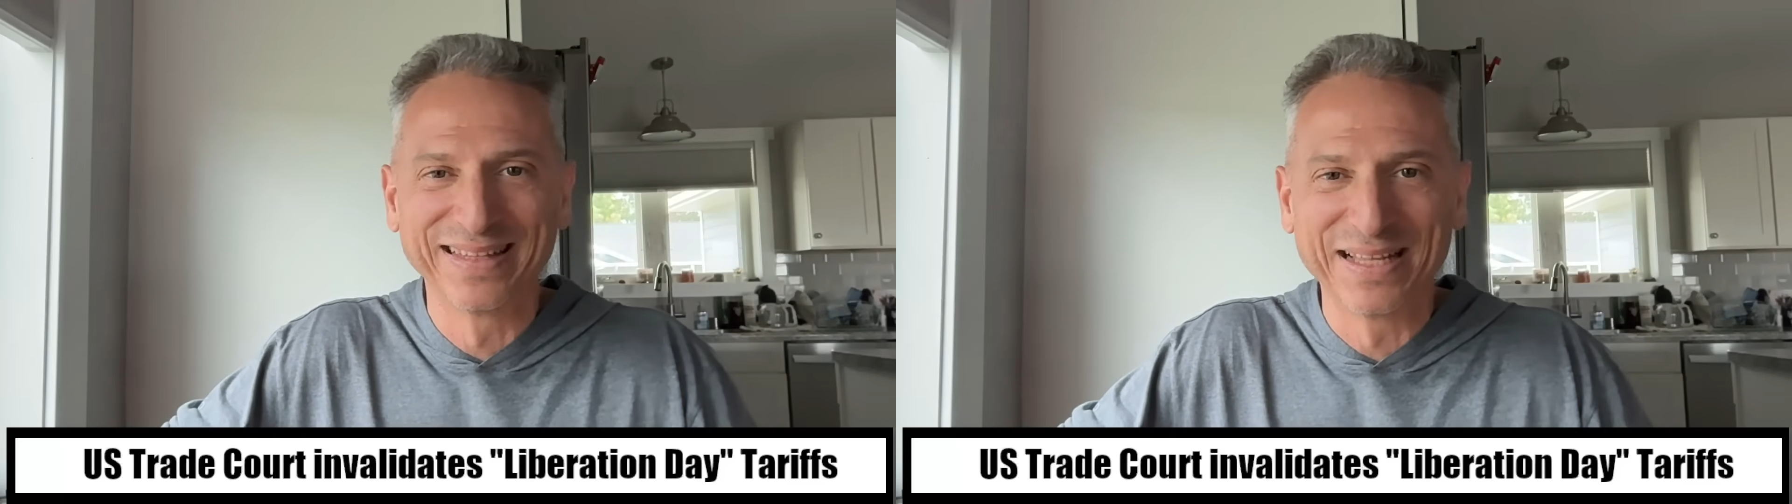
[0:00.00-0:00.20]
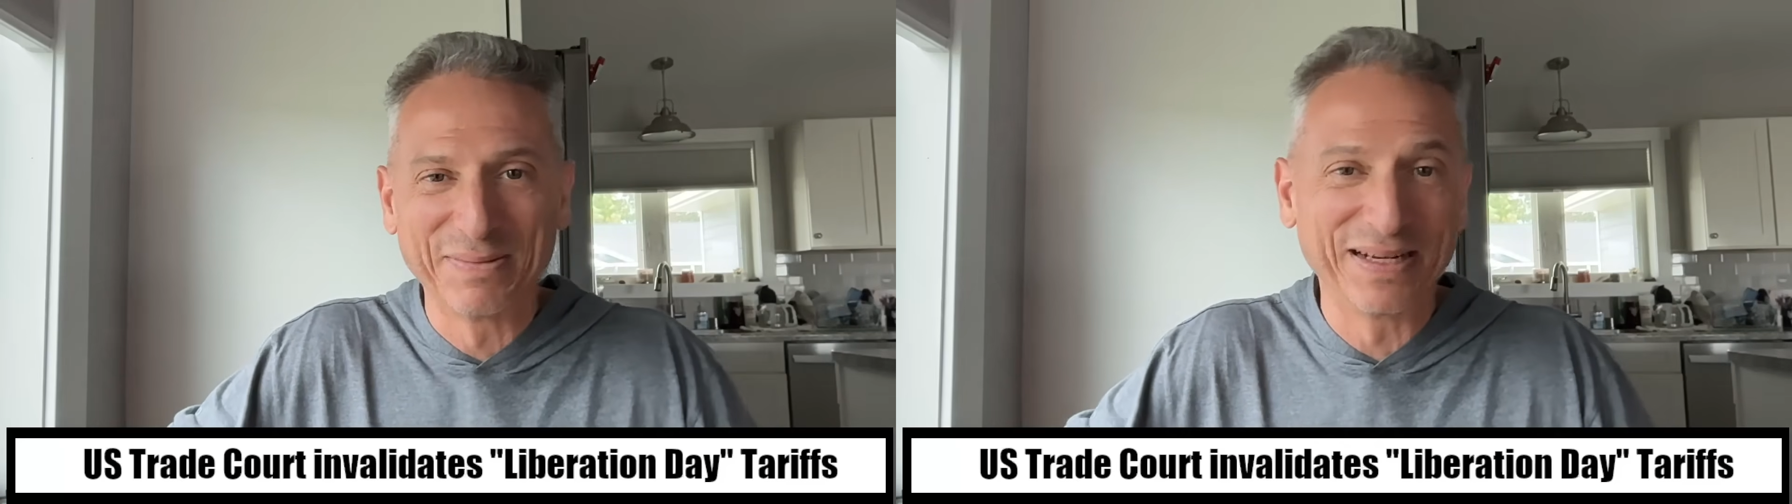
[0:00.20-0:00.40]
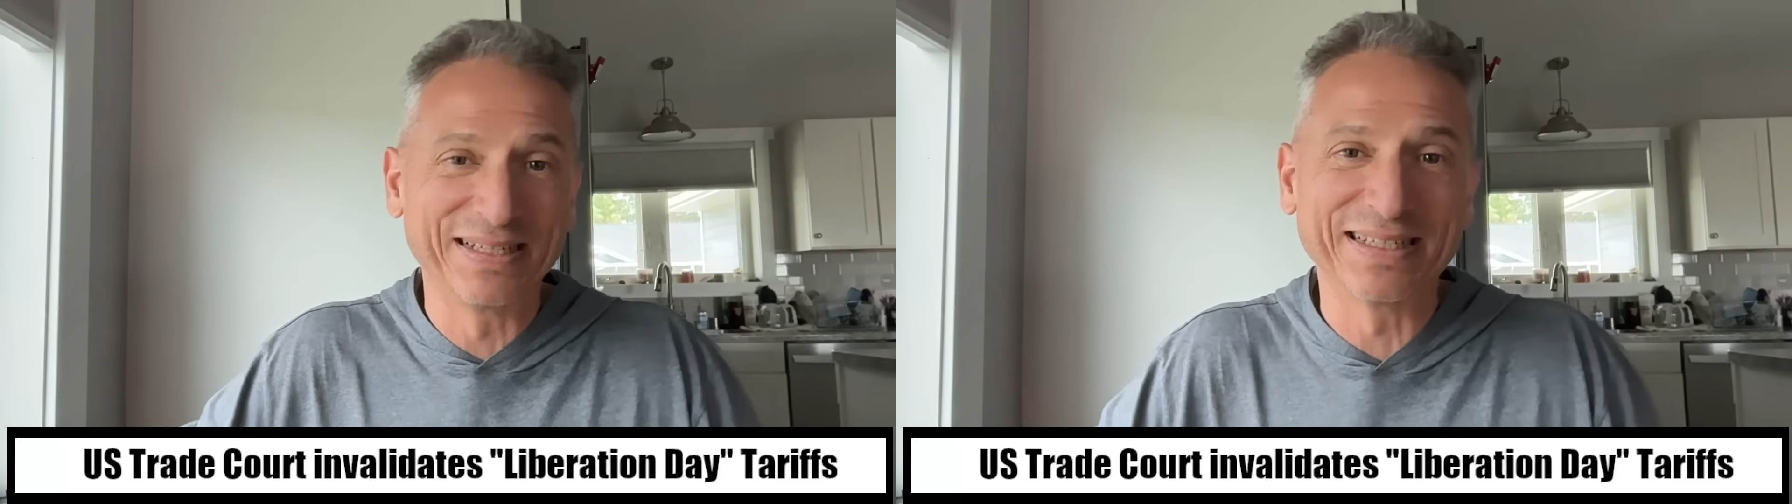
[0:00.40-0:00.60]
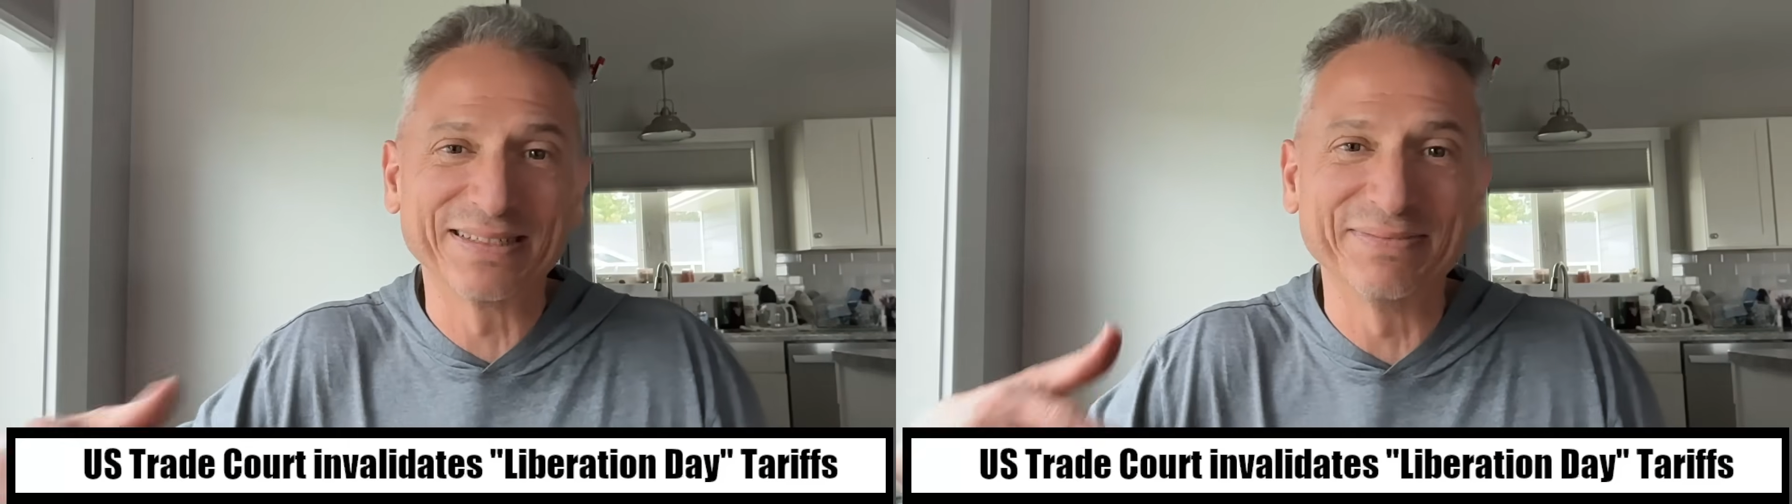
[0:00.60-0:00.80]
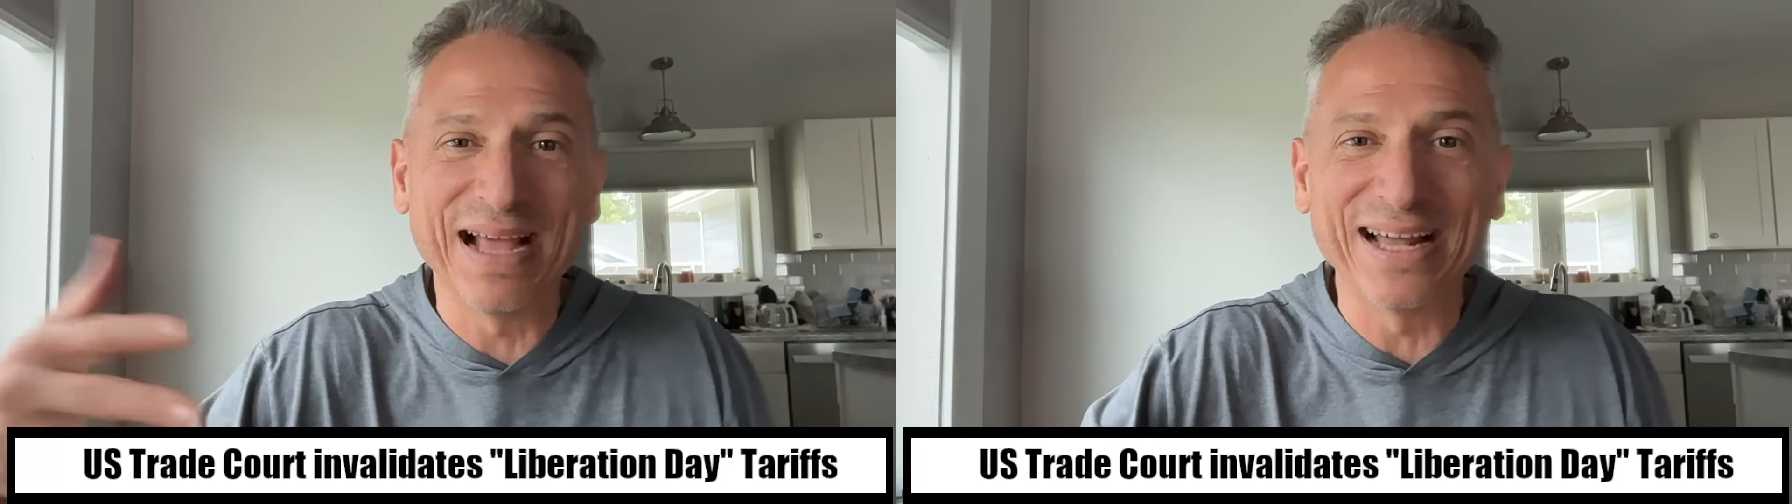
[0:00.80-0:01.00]
But it
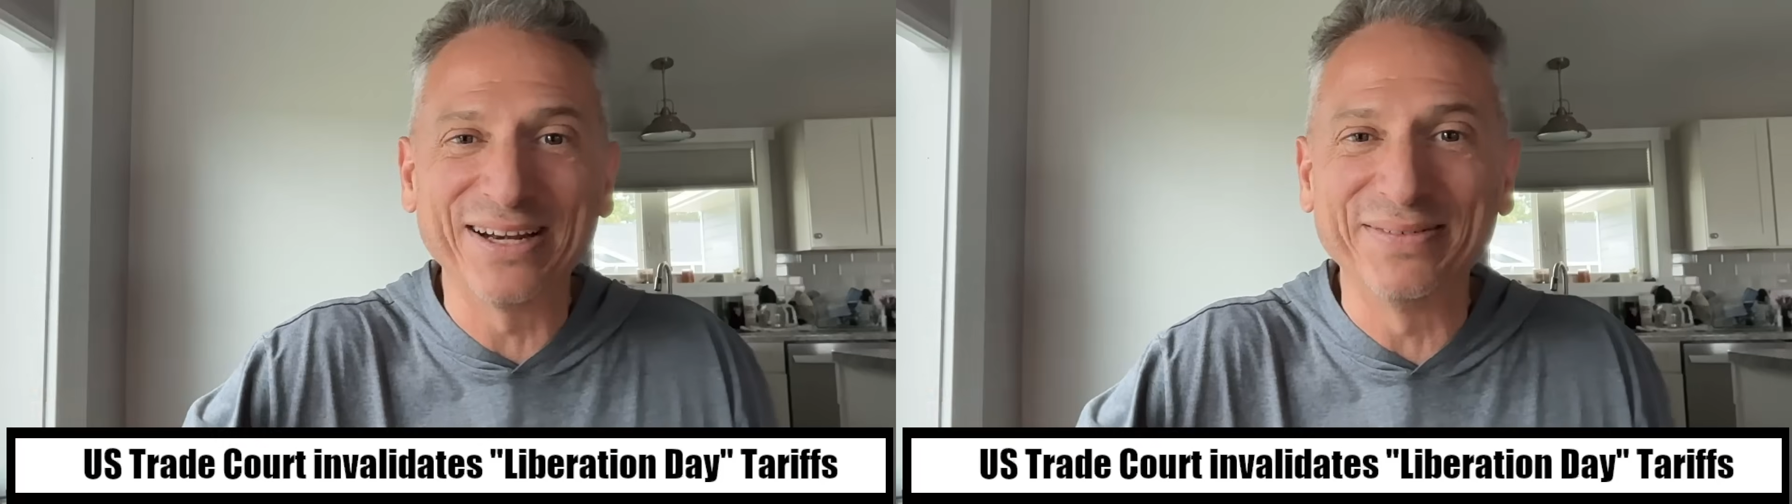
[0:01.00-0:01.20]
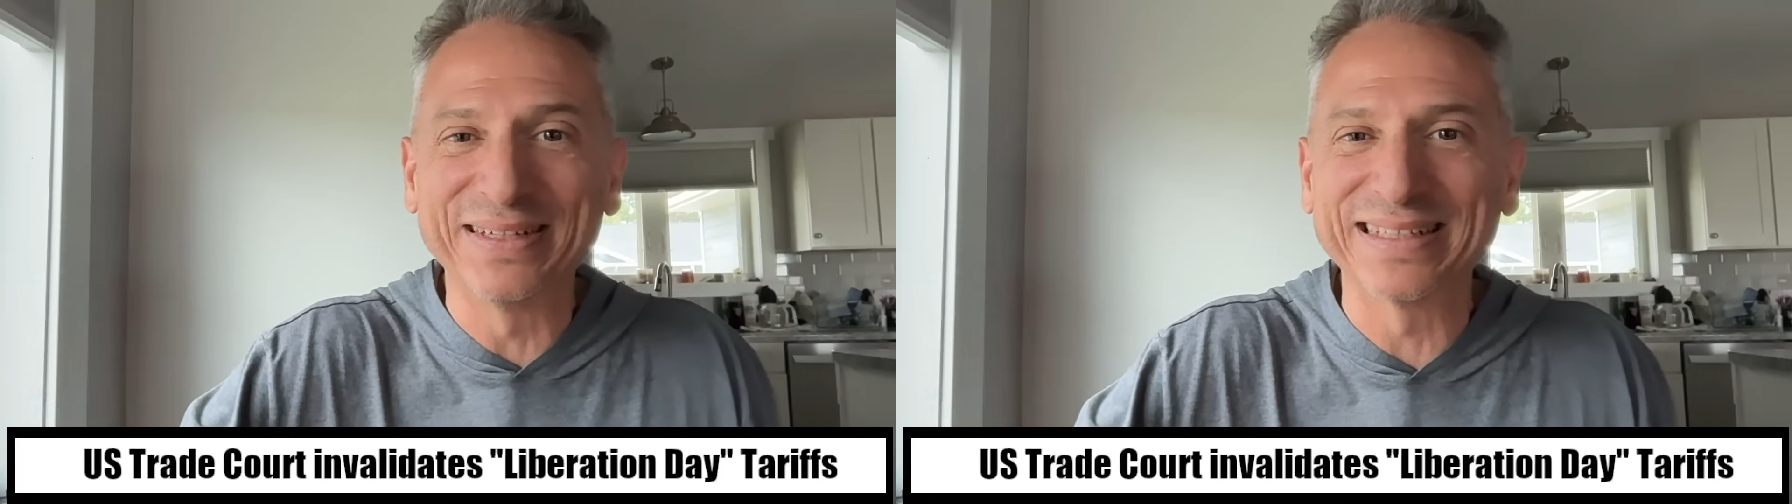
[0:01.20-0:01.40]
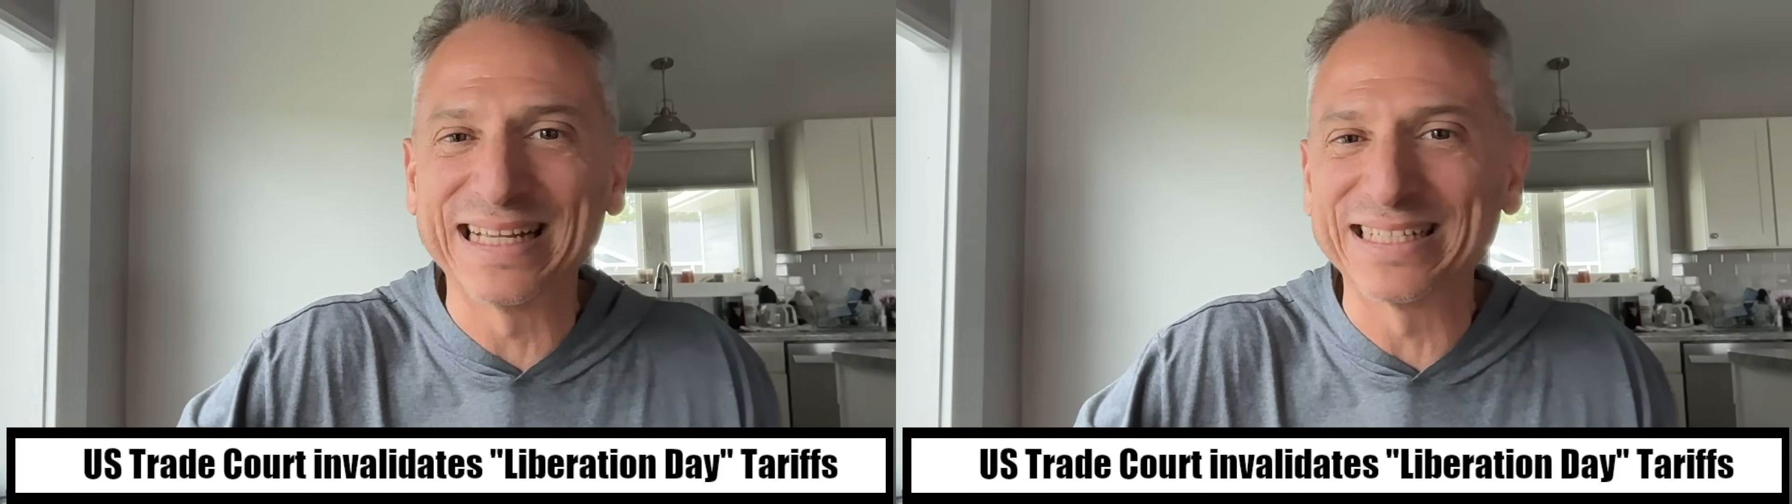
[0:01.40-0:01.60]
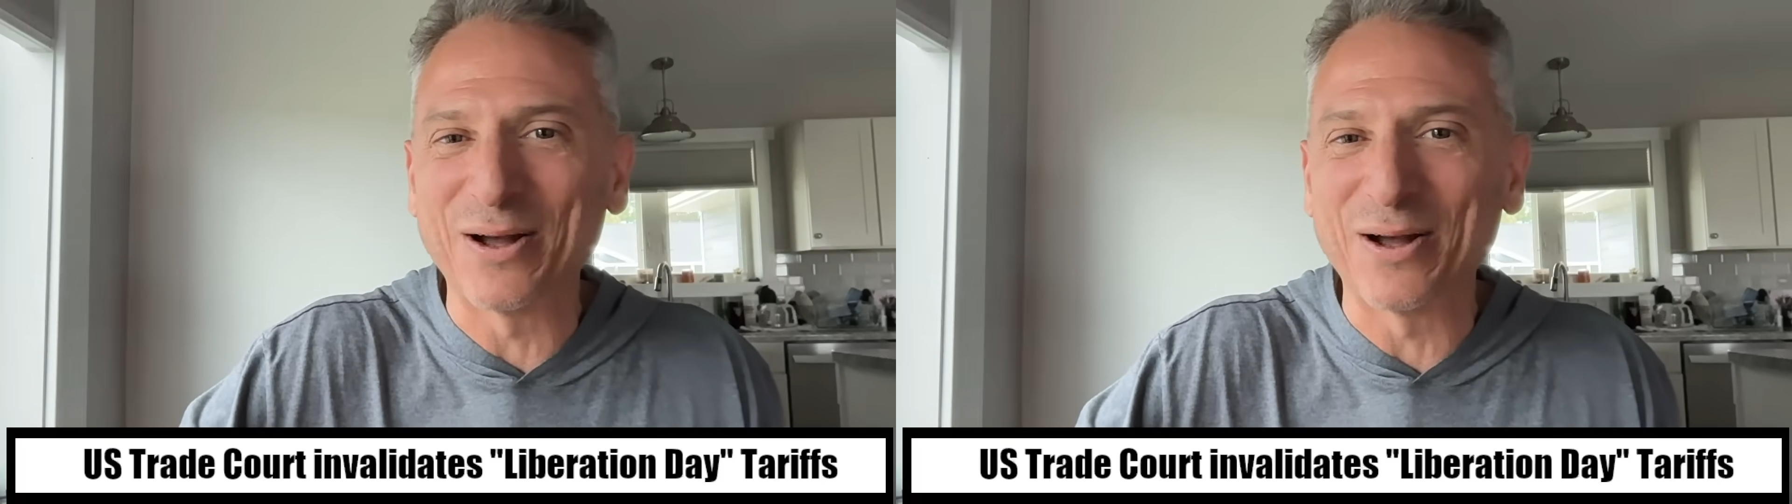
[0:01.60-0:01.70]
doesn't matter because that's